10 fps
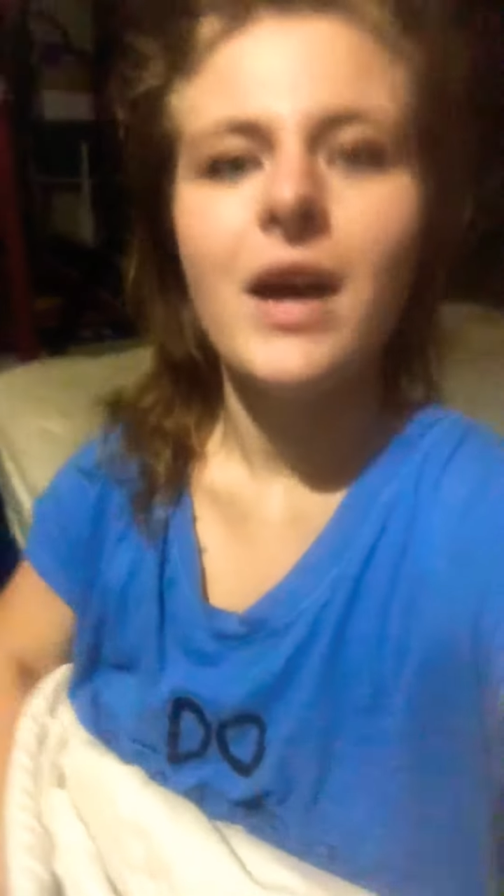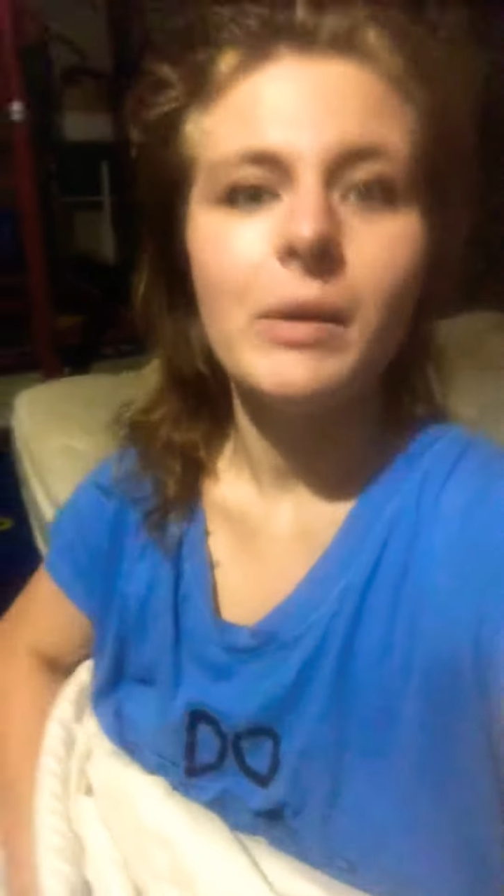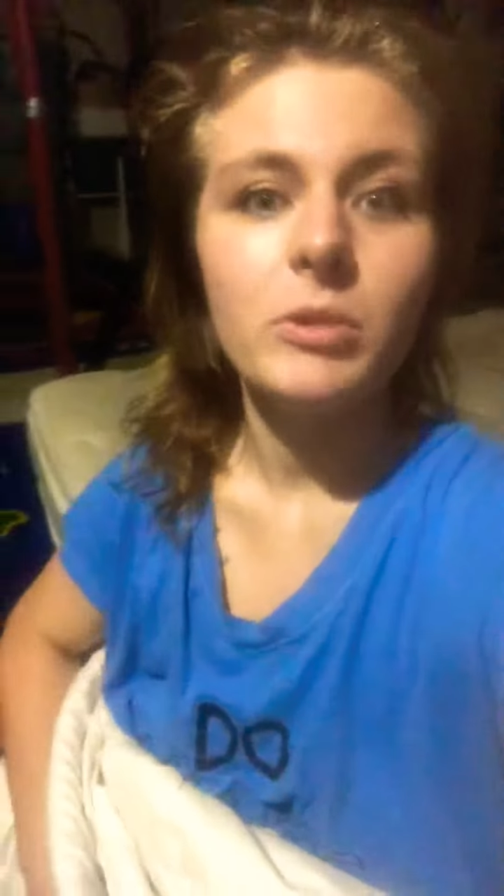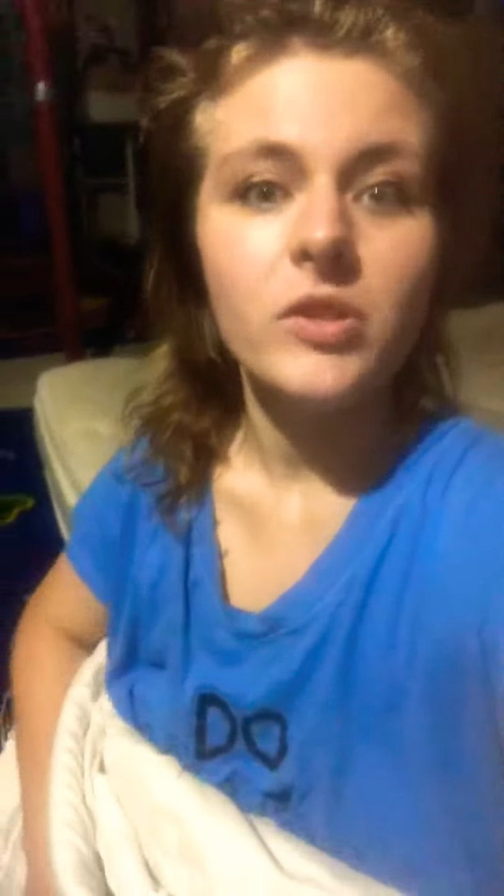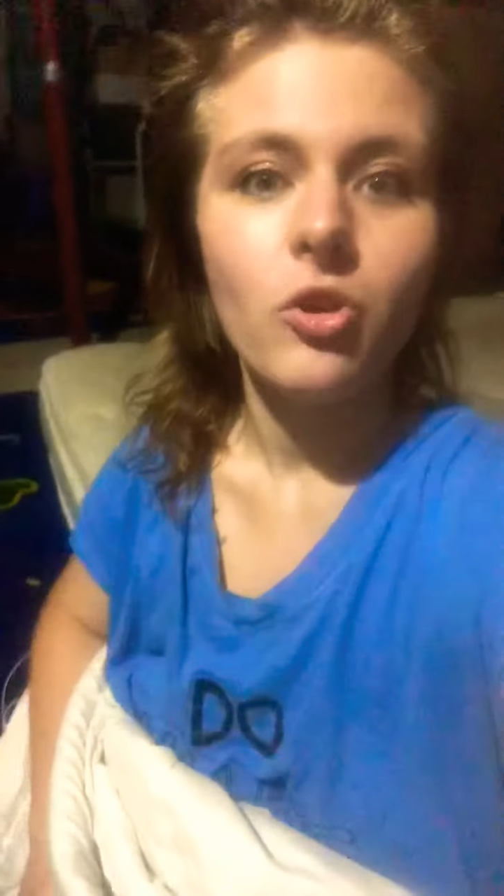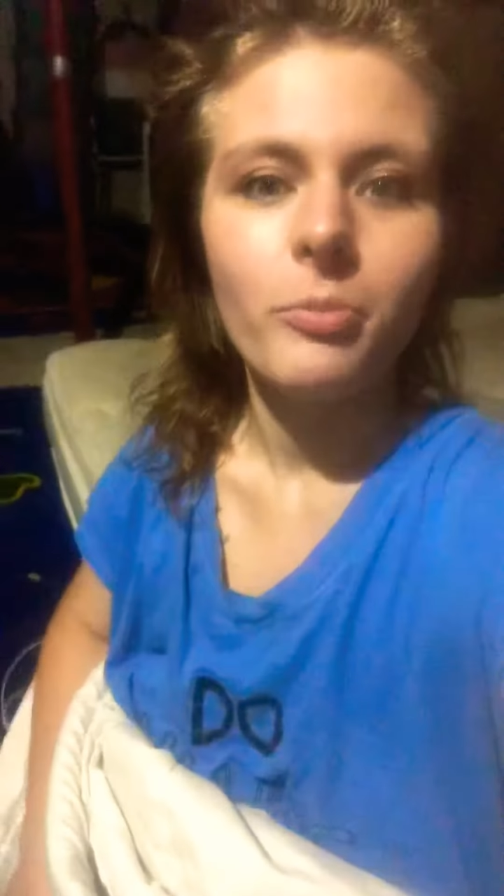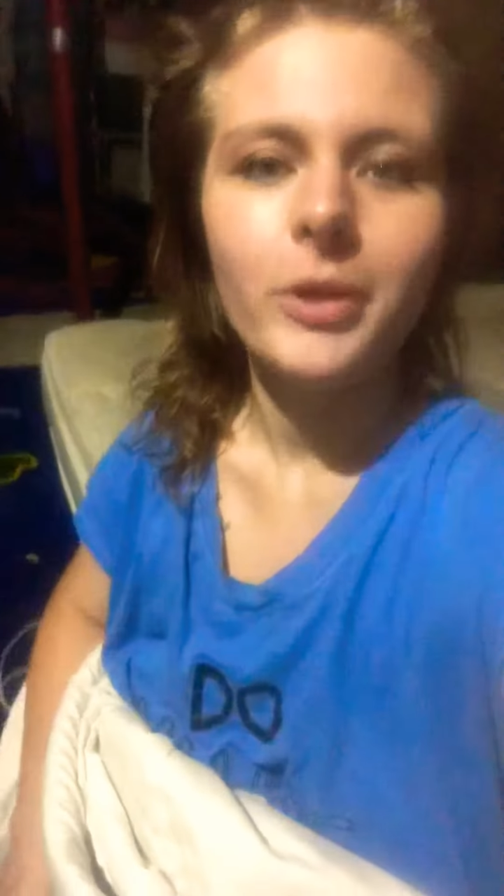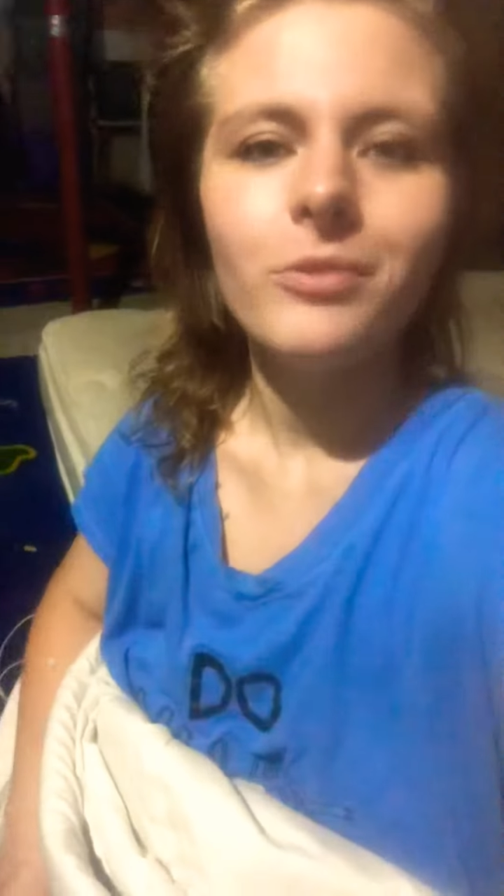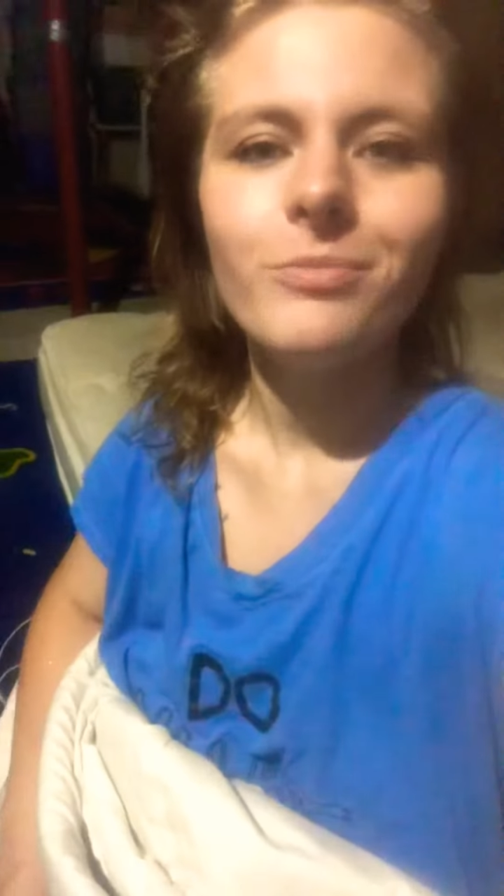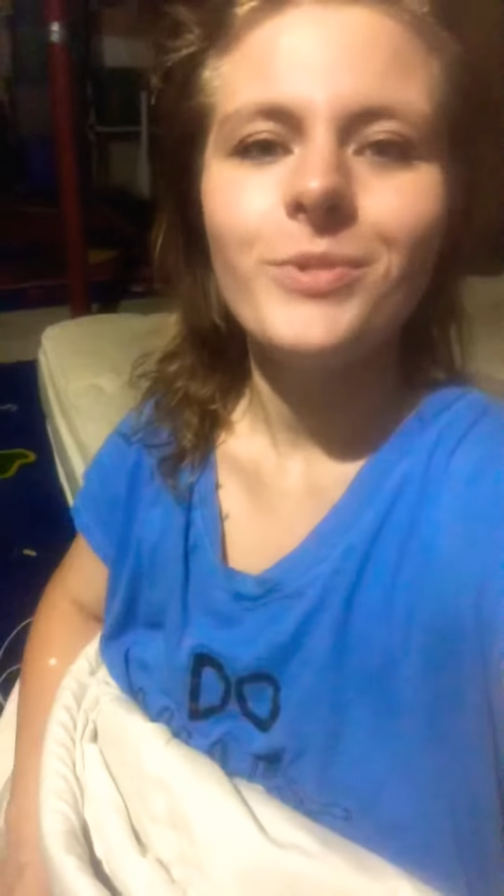I'm a
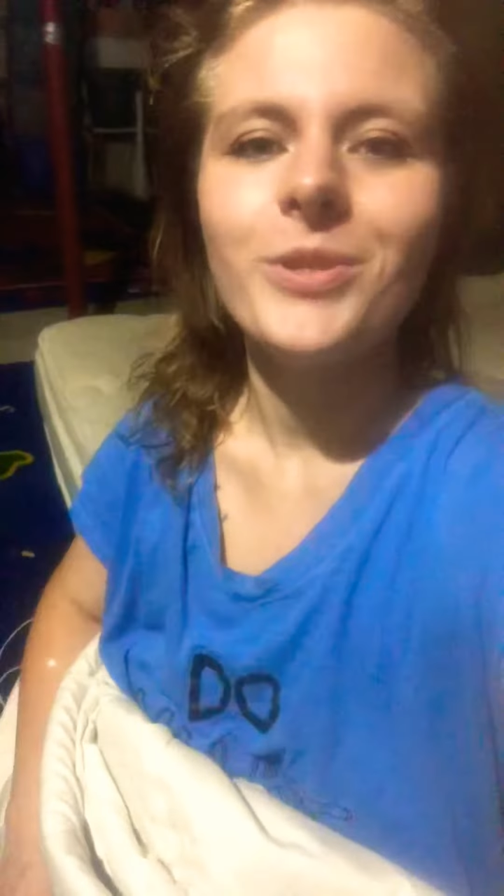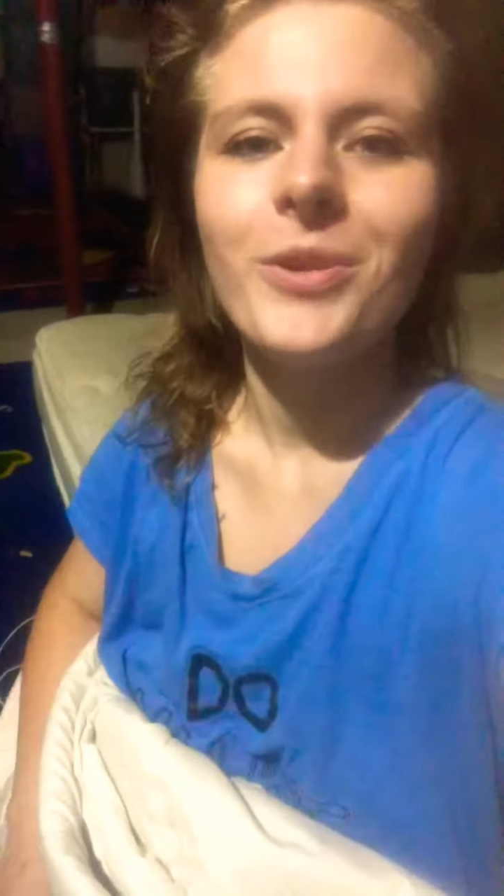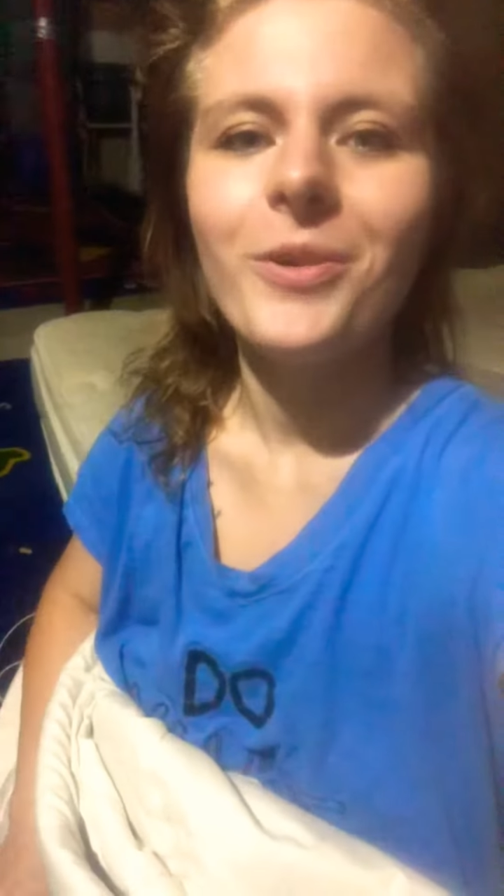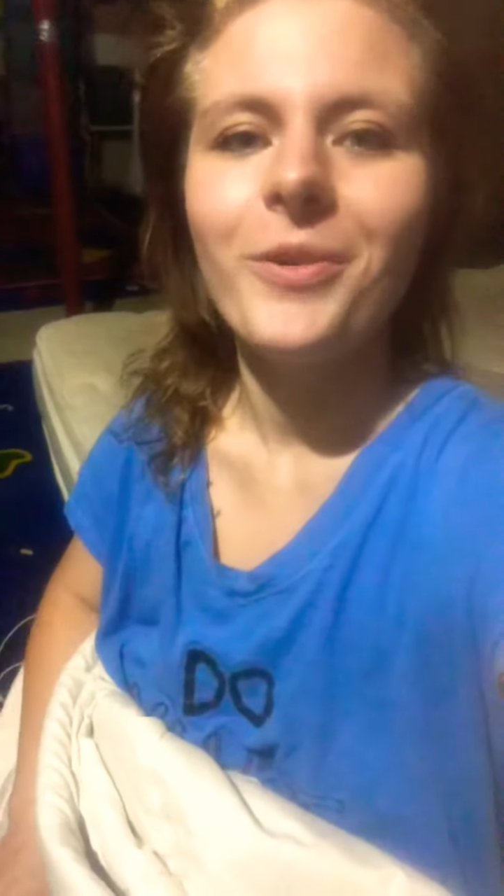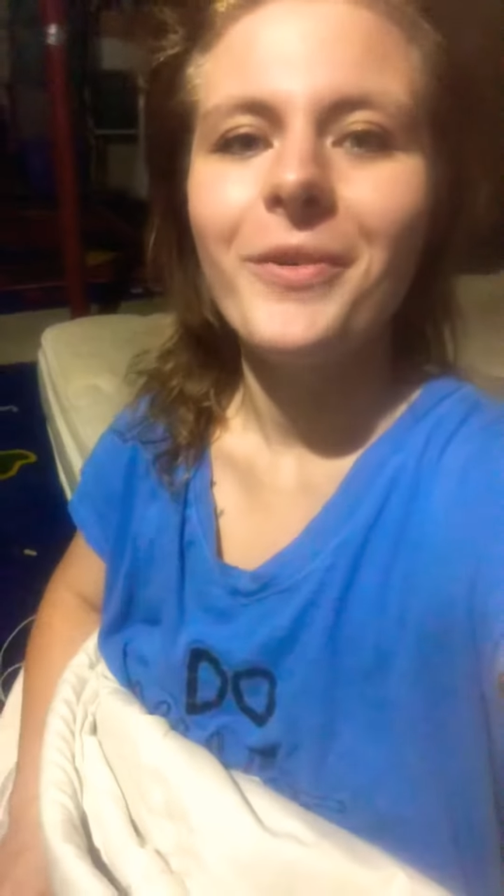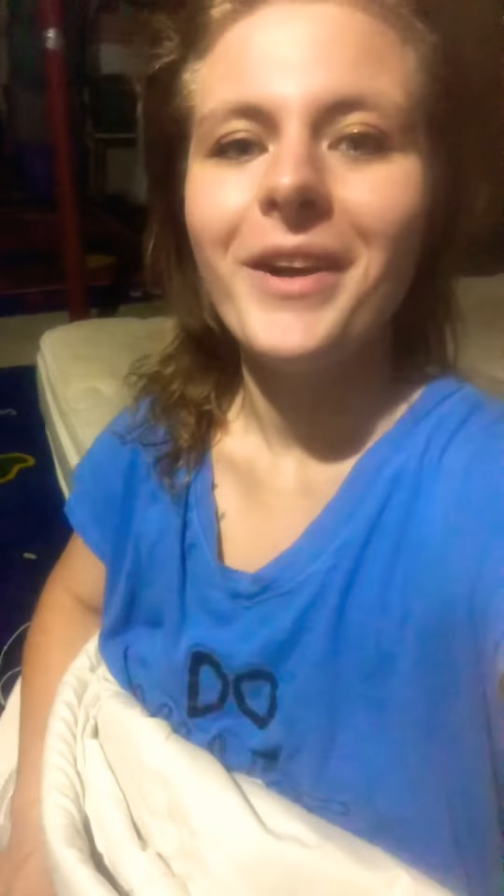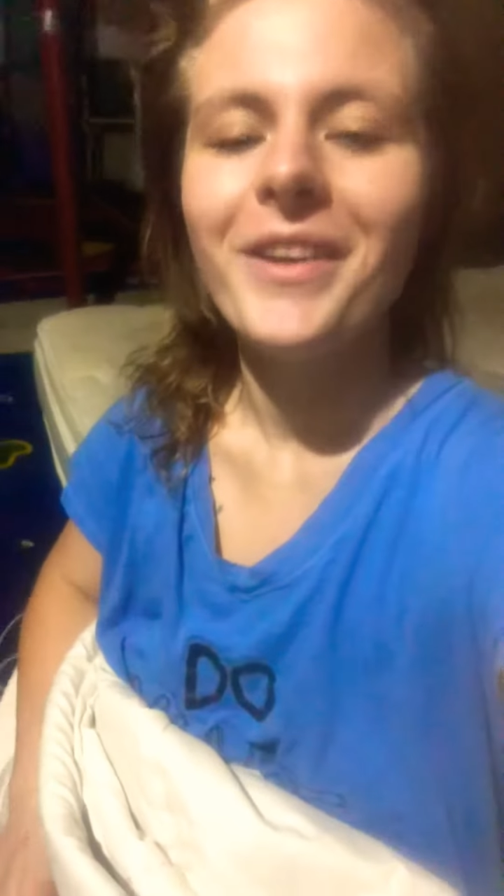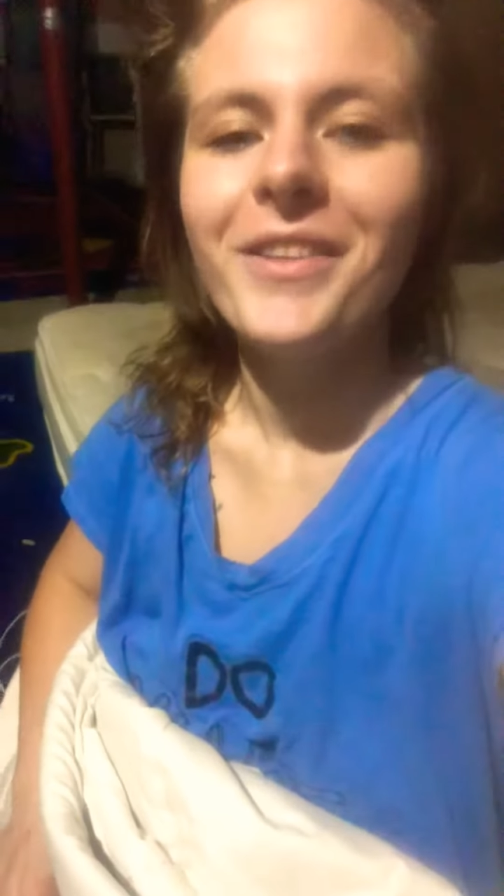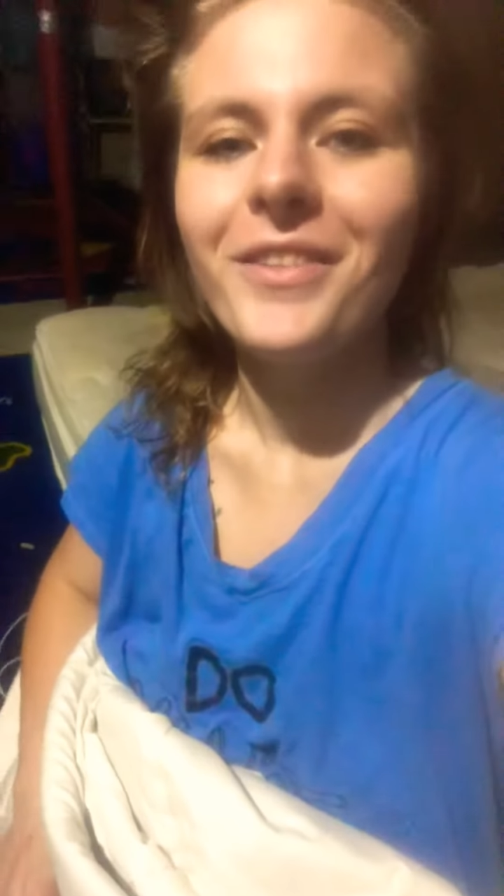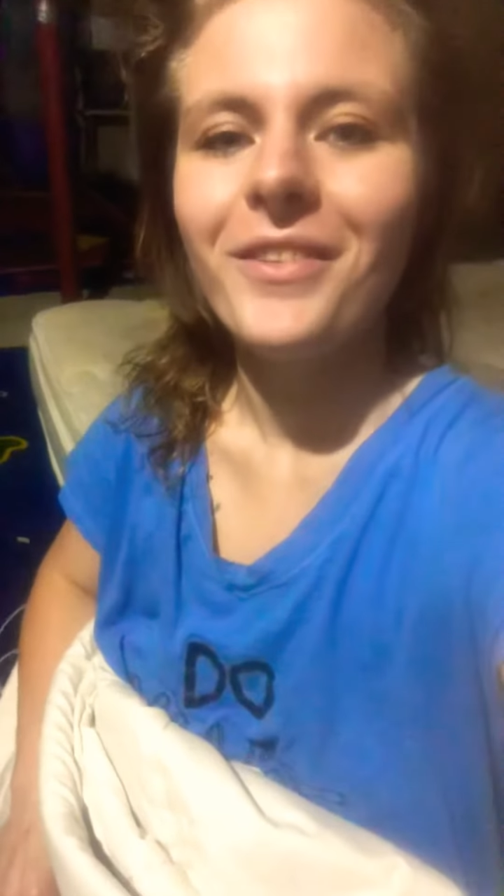Scorpio, so